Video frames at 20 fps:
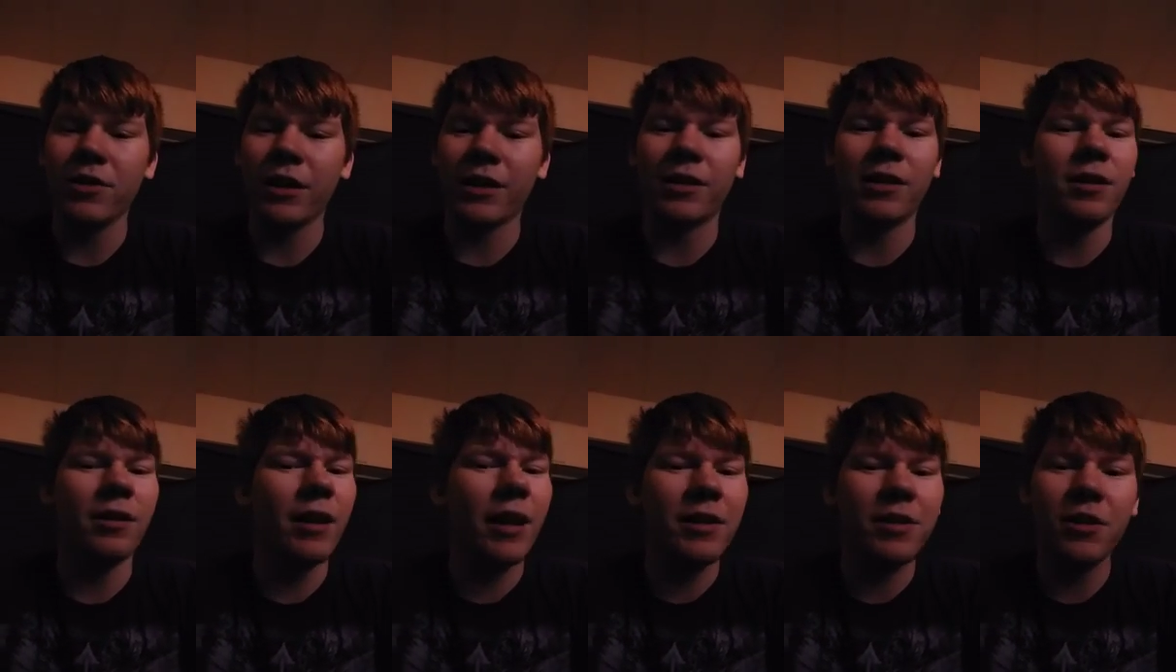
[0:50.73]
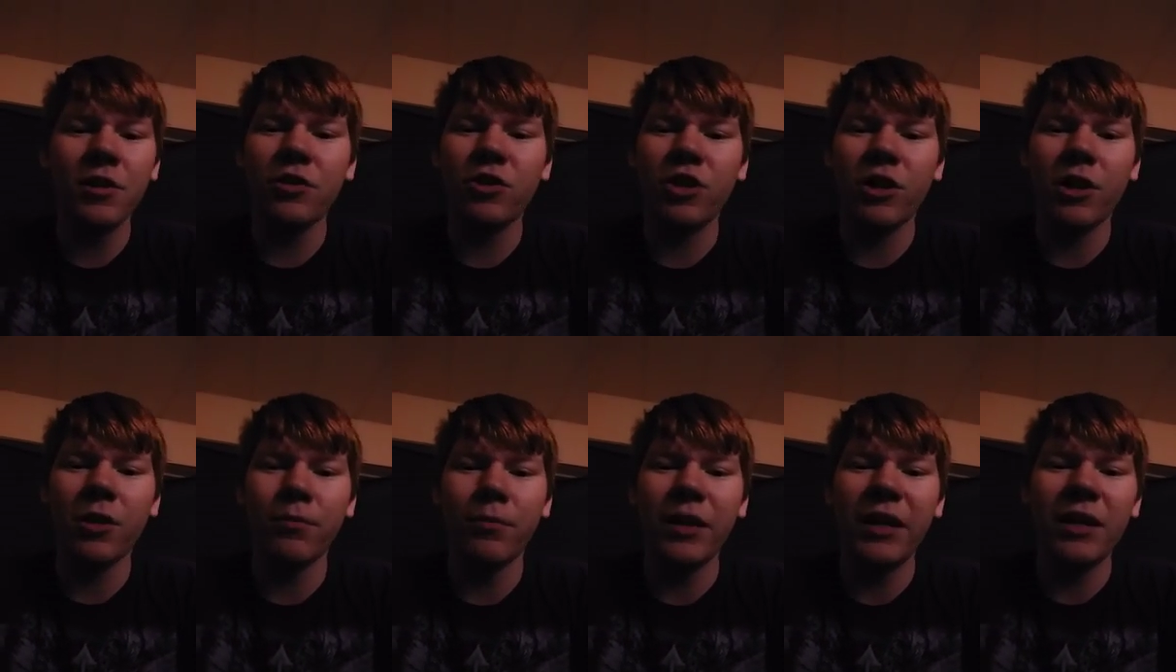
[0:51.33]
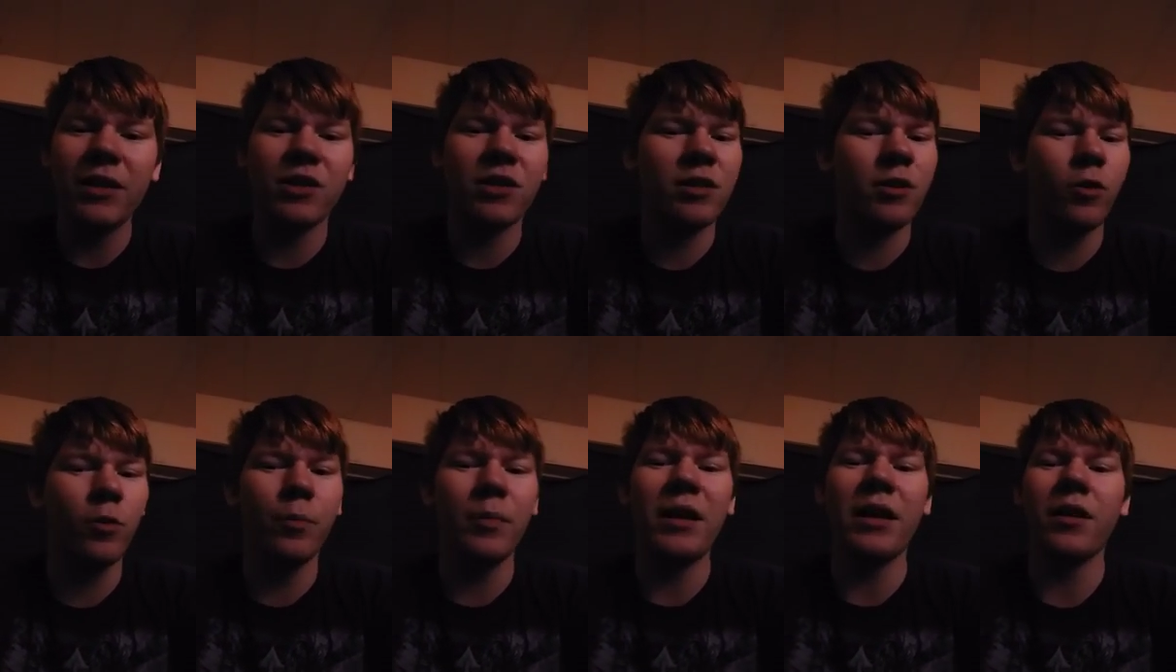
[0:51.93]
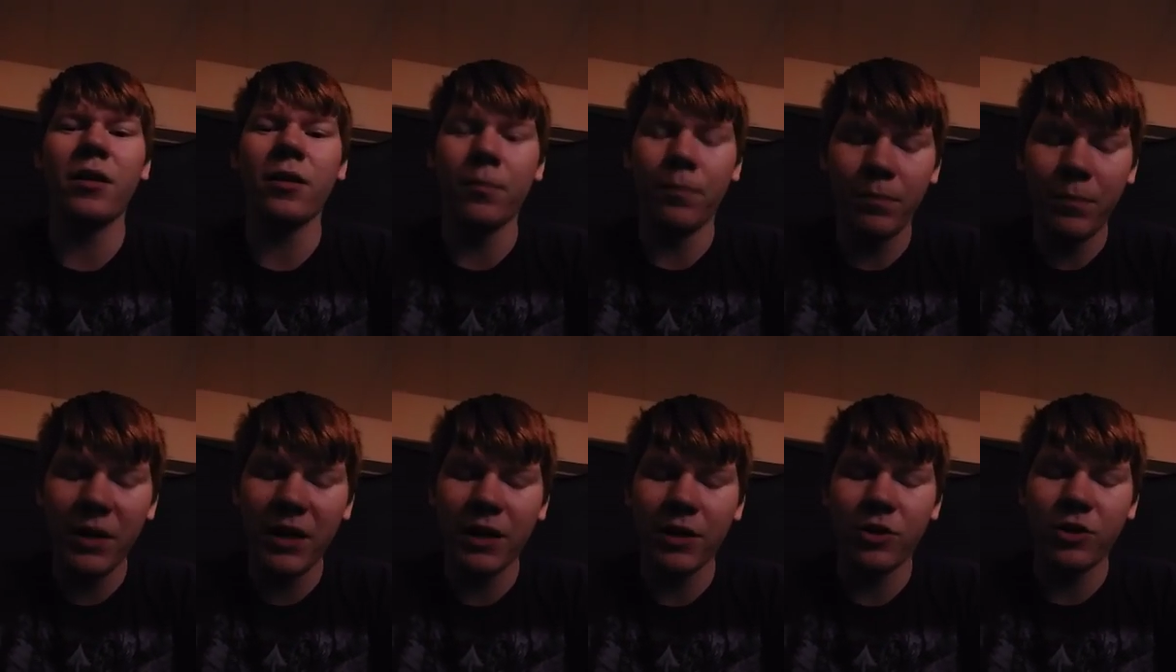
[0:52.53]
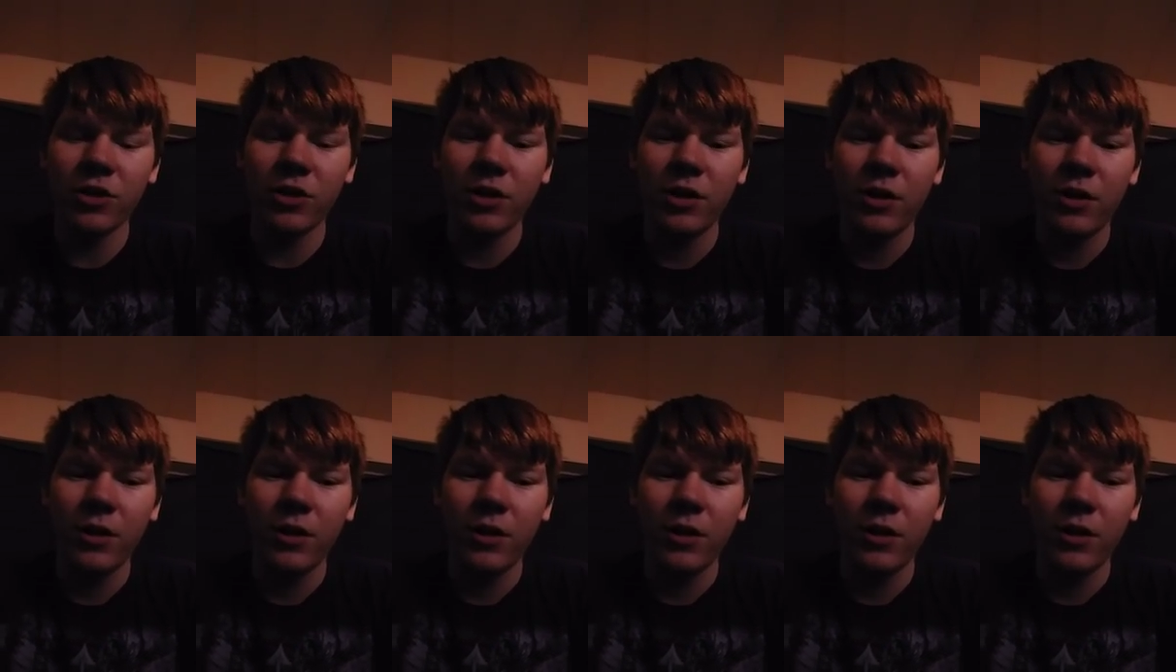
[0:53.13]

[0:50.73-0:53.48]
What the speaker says: Like, the nicest she can be is still being a bitch.